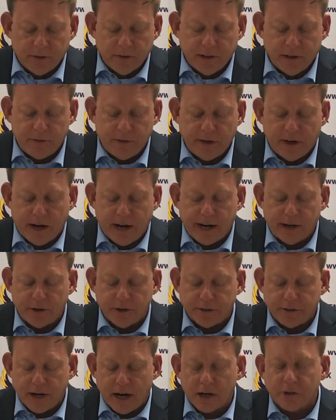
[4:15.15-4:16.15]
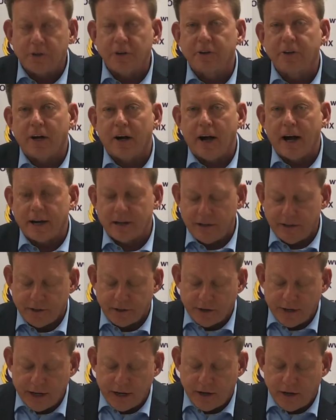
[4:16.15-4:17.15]
If you hire a doctor to audit
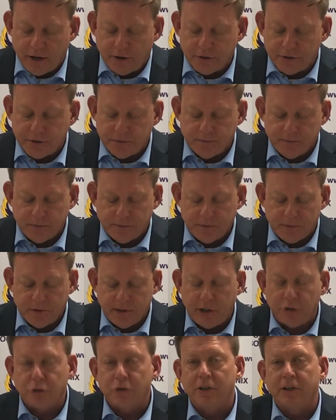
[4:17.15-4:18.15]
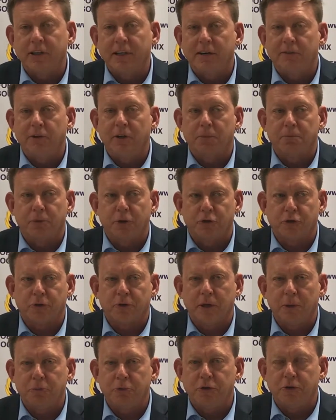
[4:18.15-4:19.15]
your health, he's going to give you a
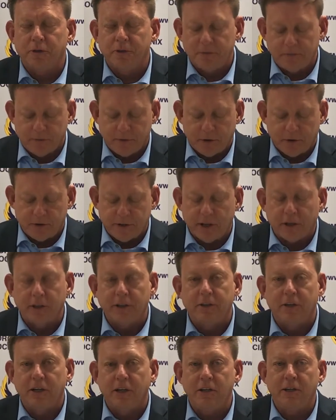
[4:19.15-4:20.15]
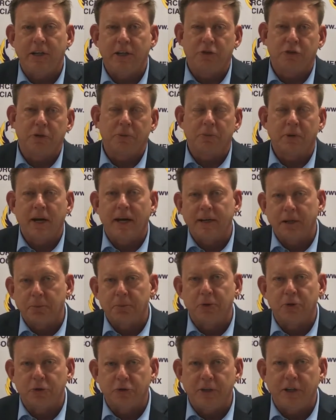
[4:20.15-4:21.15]
prescription or tell you that you need some kind of
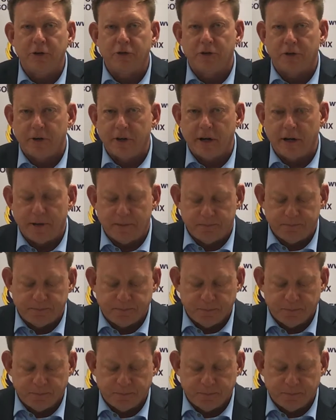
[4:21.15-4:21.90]
procedure done.